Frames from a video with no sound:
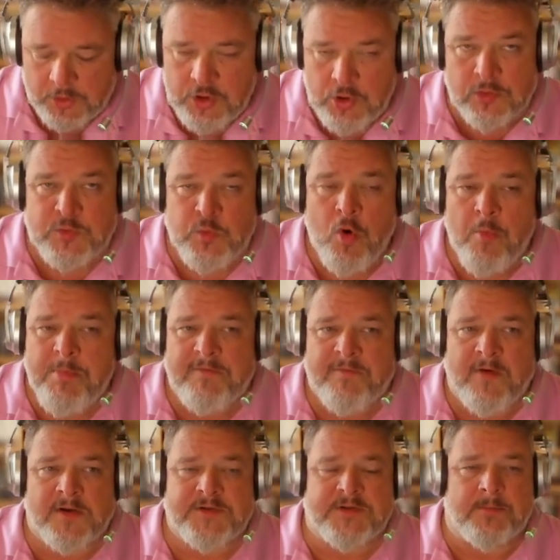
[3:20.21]
Yours will be
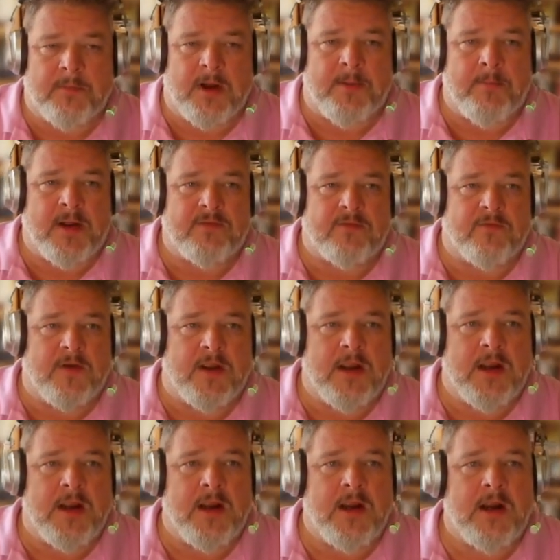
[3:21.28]
faster than mine. Mine's
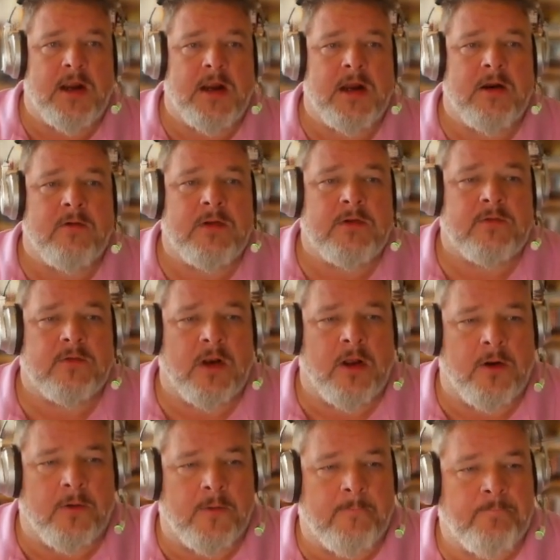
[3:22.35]
very
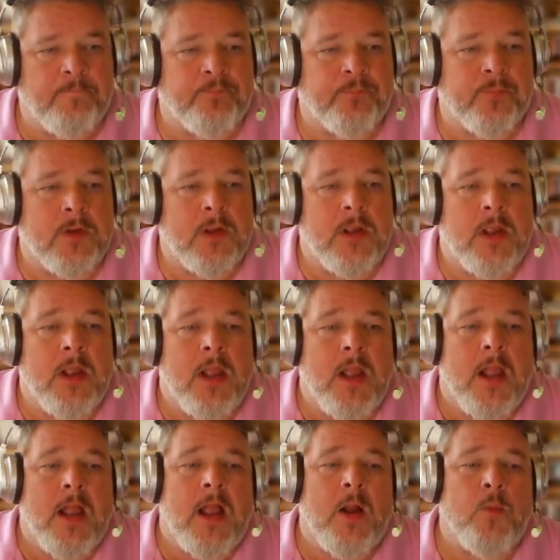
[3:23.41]
slow.
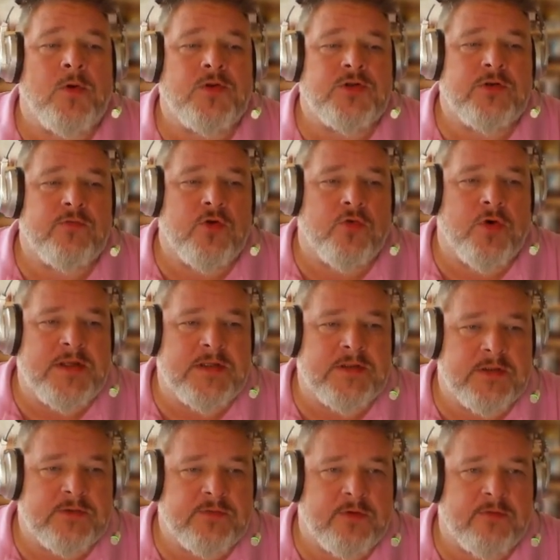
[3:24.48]
And once you've created
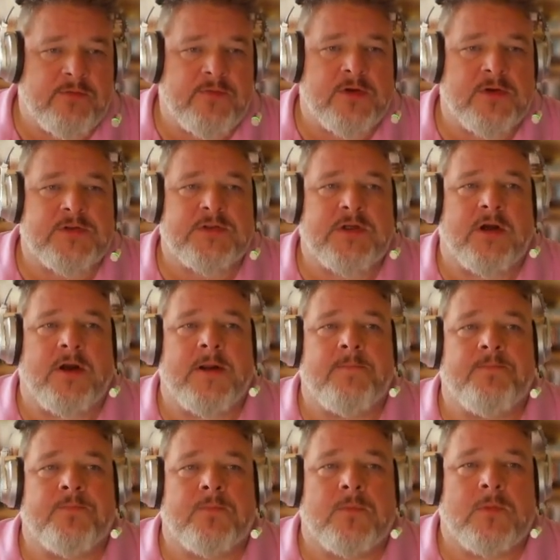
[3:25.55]
this for the first
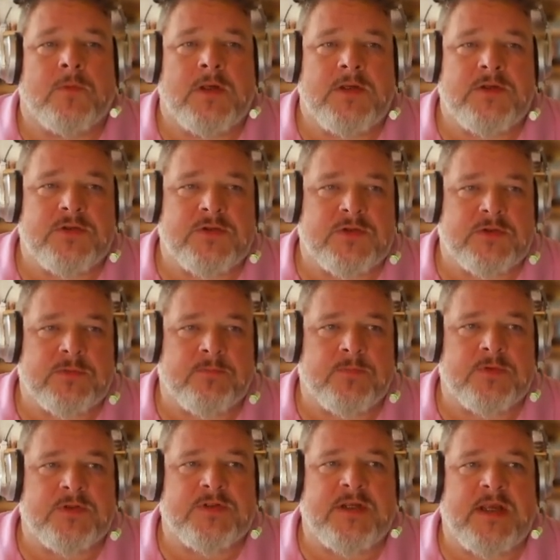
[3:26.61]
time, it just
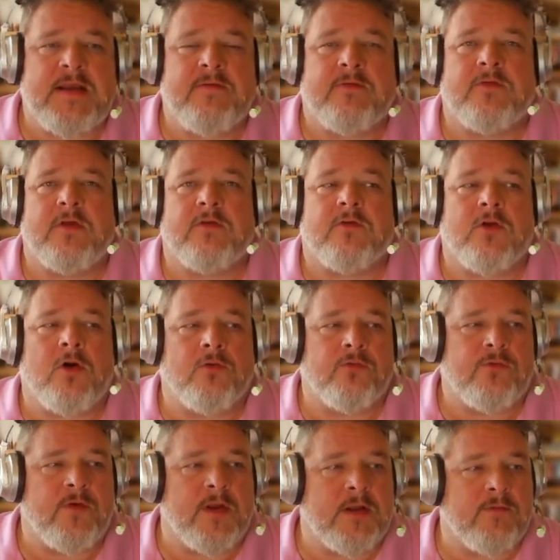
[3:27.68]
saves this
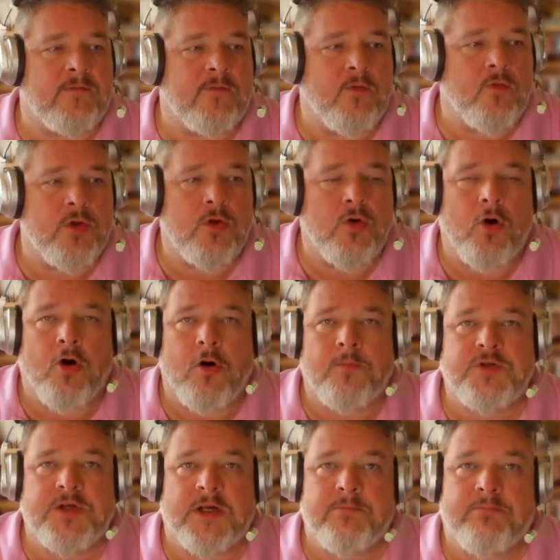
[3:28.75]
config for your
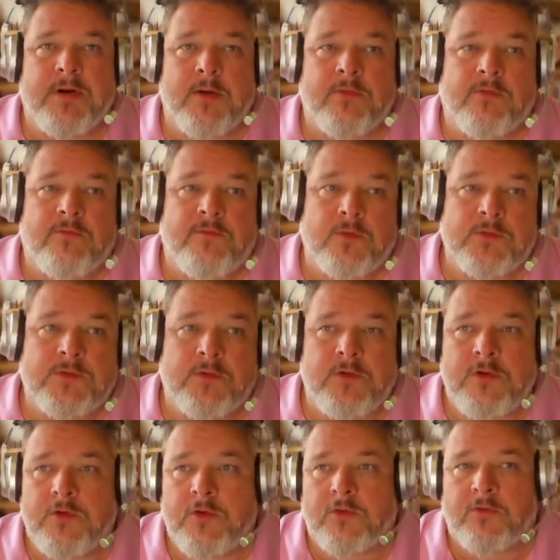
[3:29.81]
object browser filter
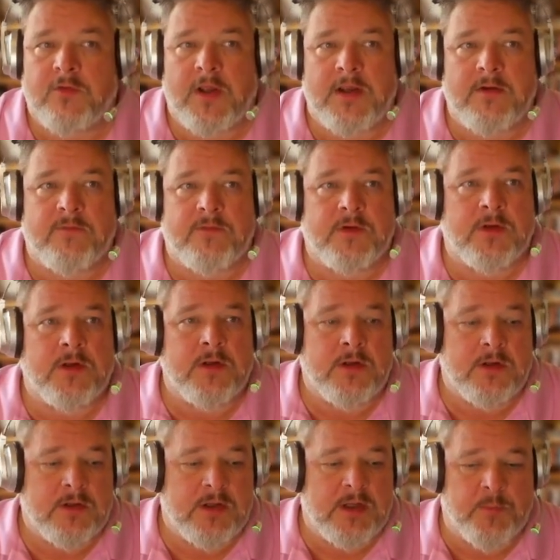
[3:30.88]
that you got saved.
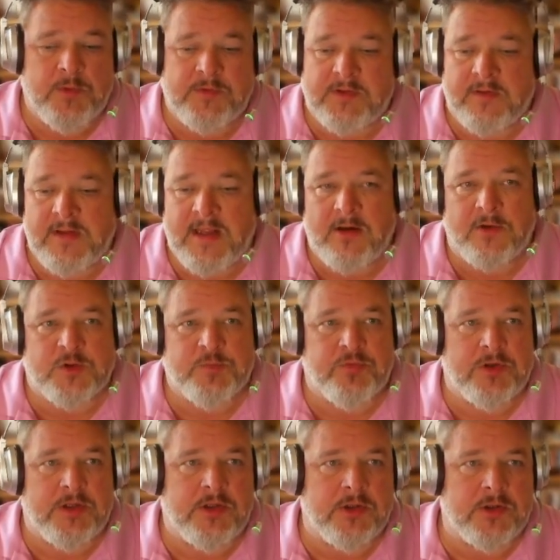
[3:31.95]
And we say, that looks
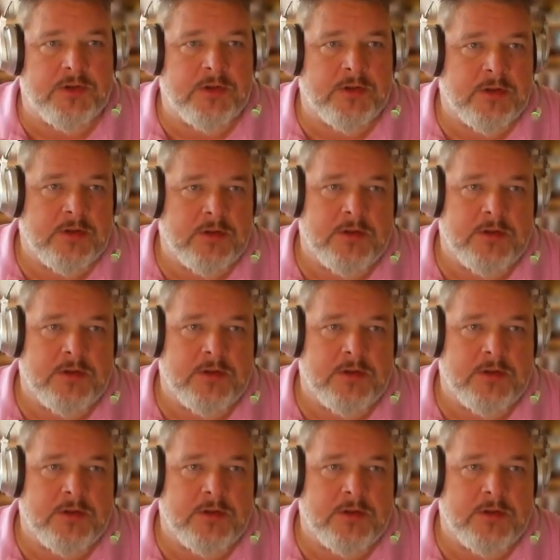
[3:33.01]
pretty good.